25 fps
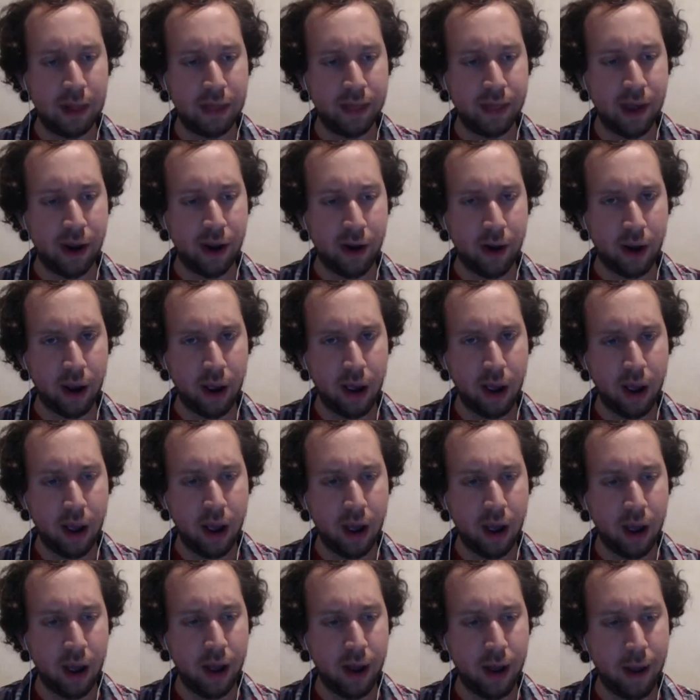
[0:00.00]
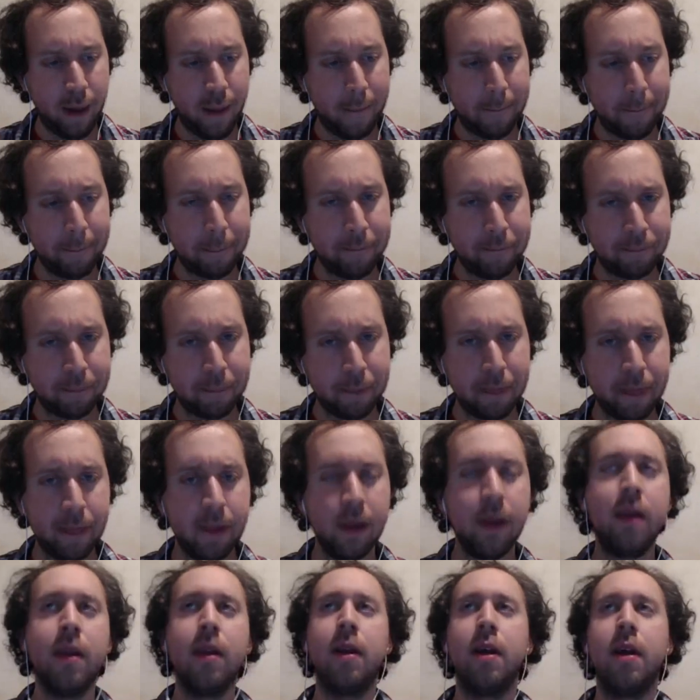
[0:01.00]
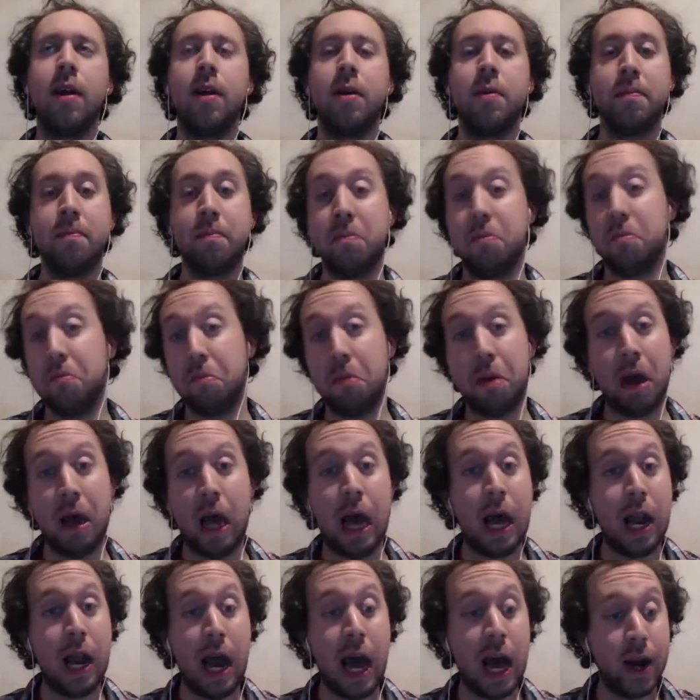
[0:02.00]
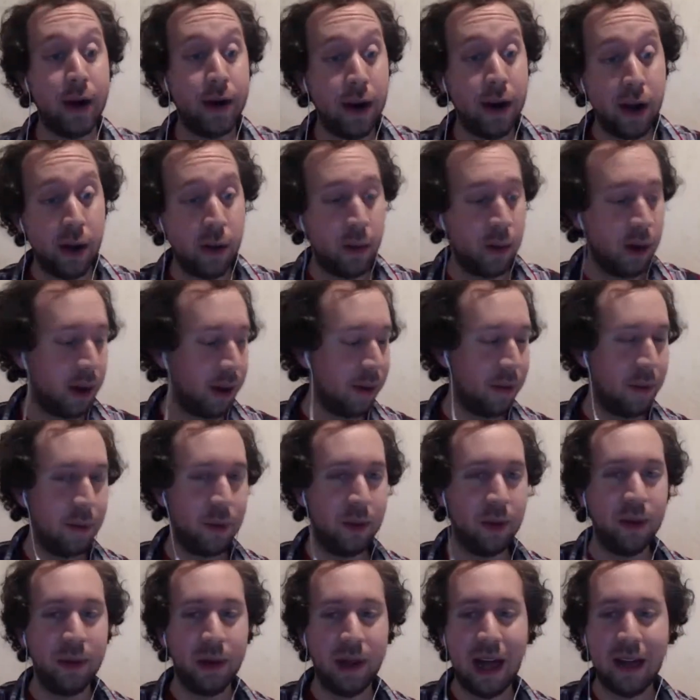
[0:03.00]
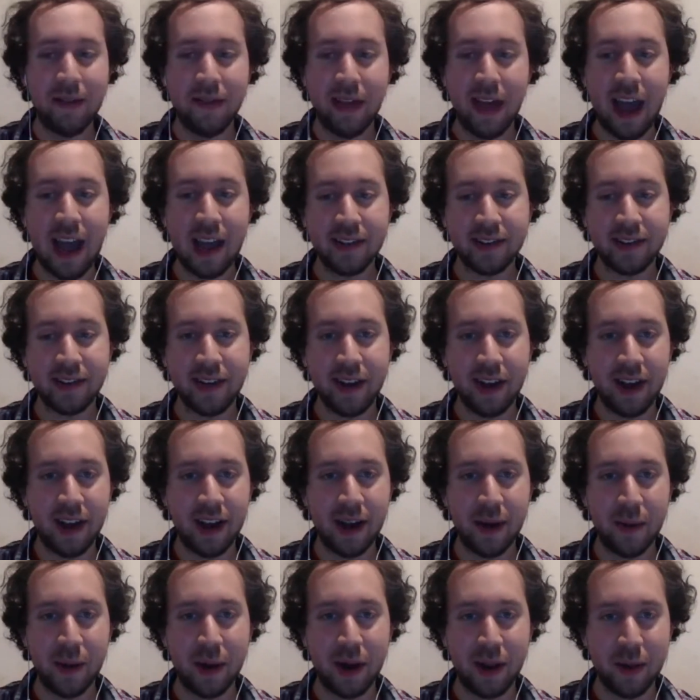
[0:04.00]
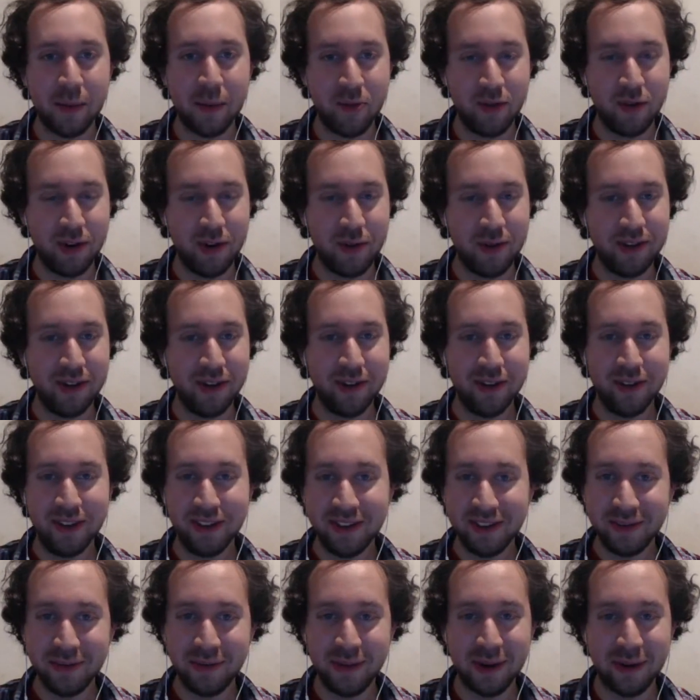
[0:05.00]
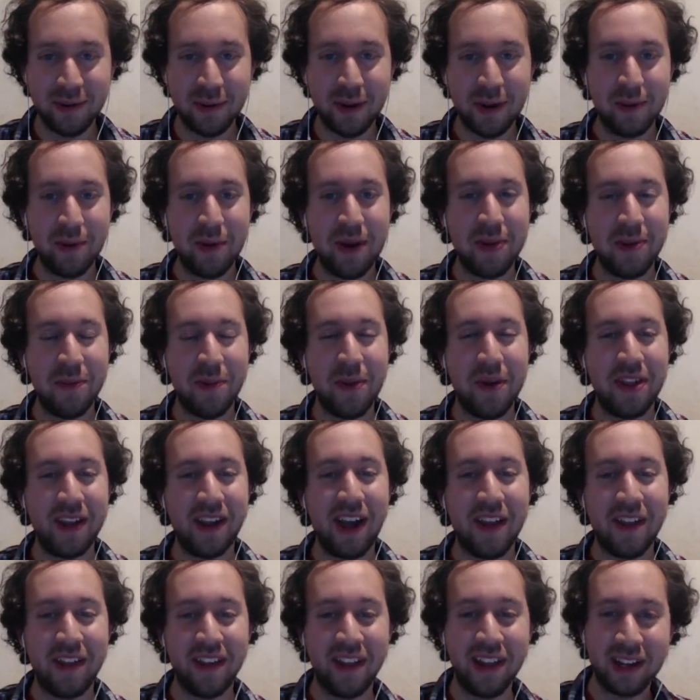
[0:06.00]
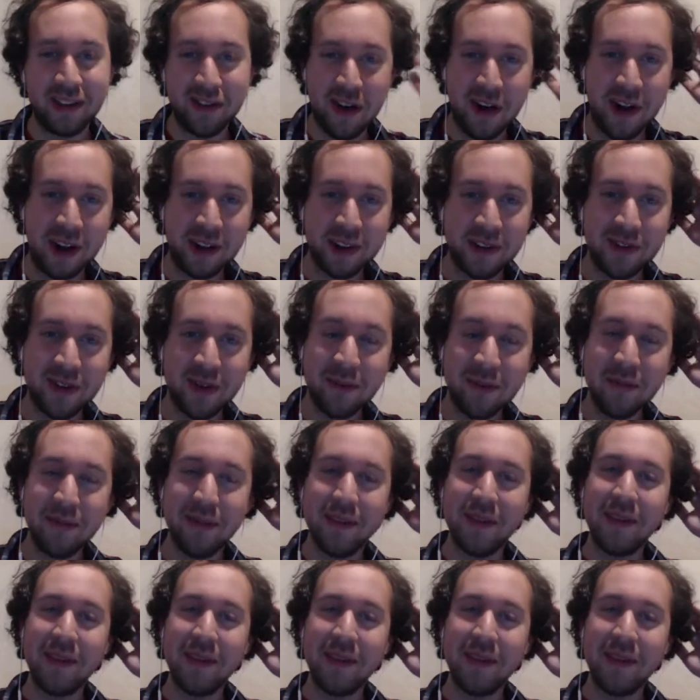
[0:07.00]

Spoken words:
There. I don't know. We'll have to ask one of the producers where they got the electronics from.